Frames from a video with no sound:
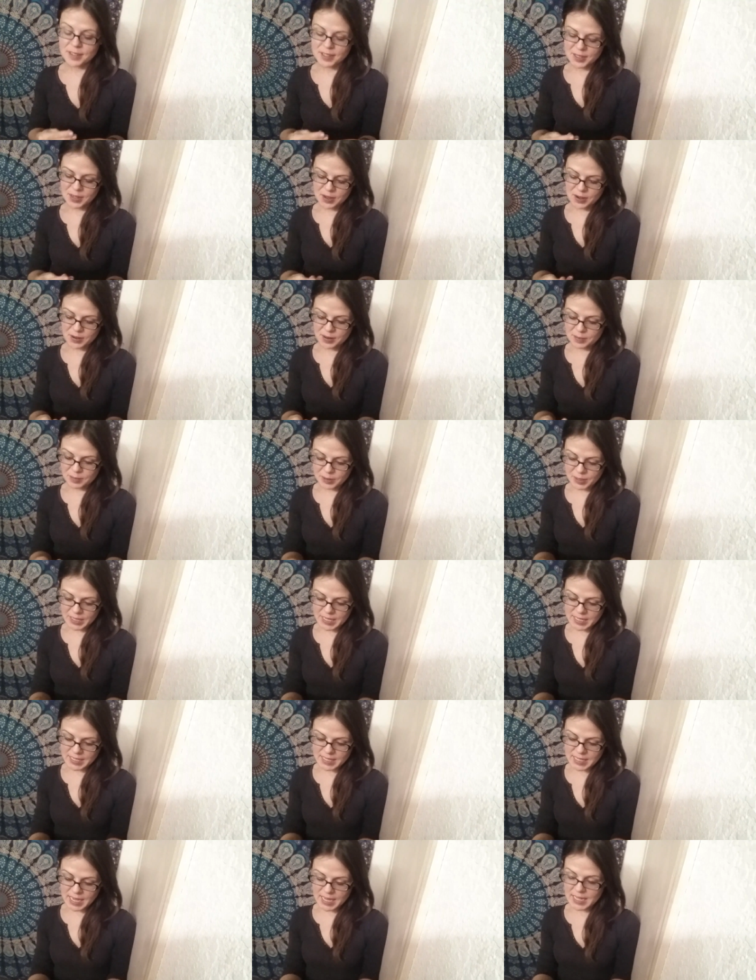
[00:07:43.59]
So I'm really
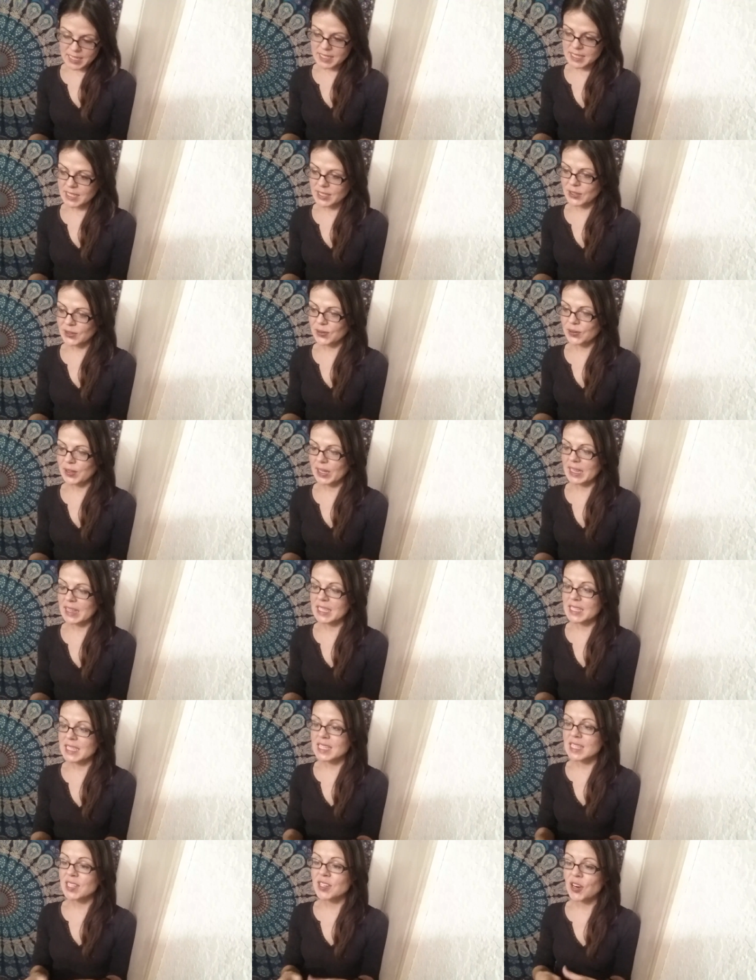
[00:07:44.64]
excited to get
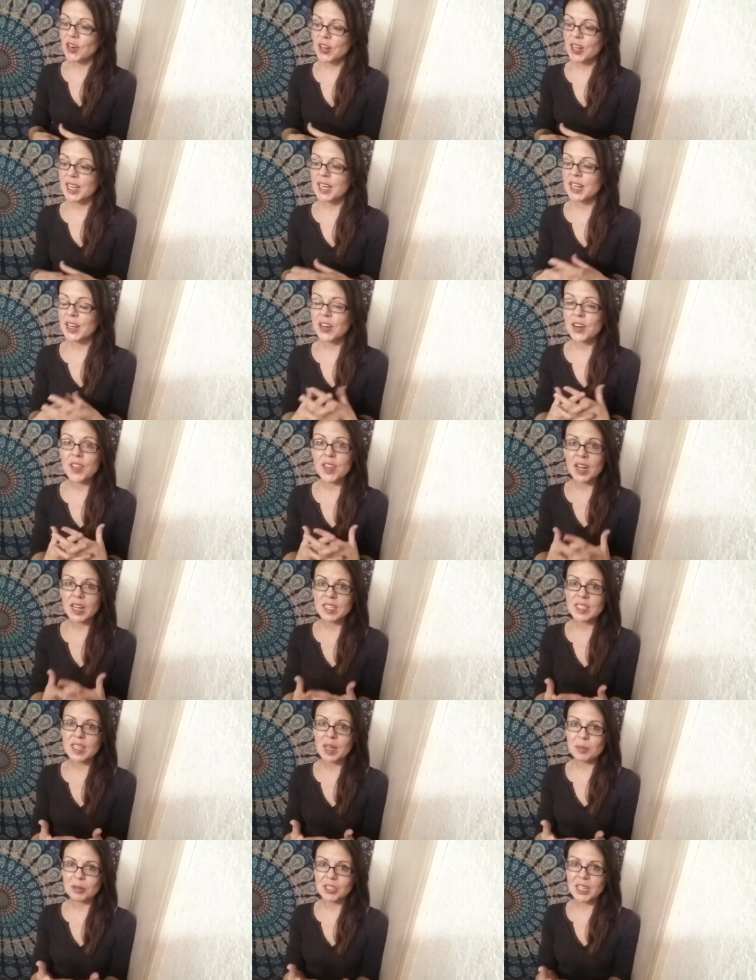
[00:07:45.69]
this started here in the
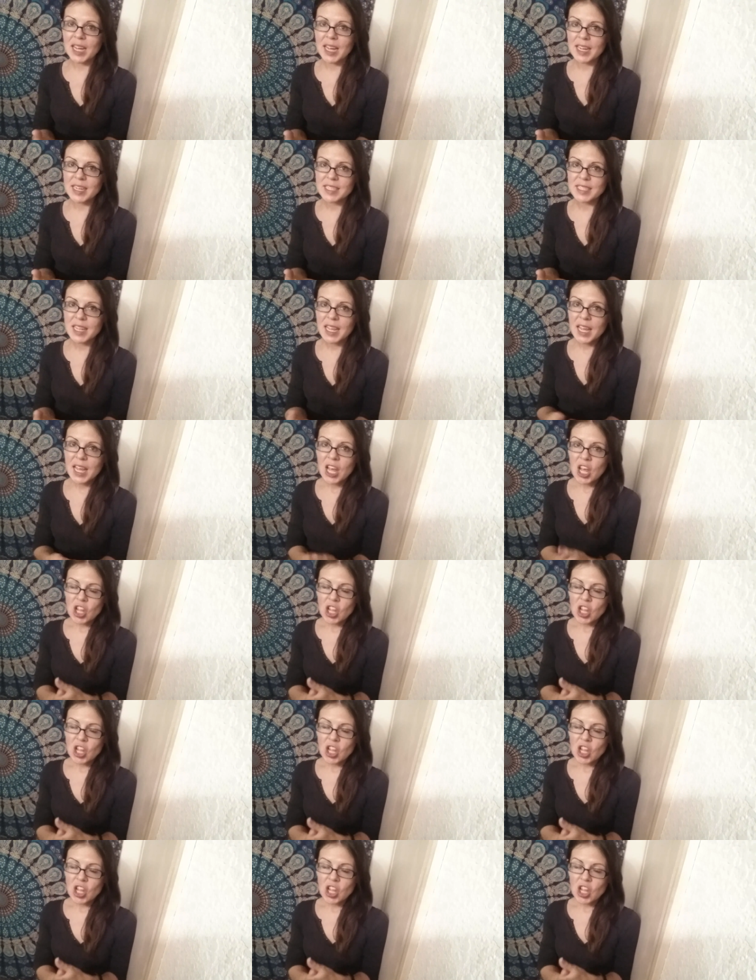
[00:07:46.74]
next couple days.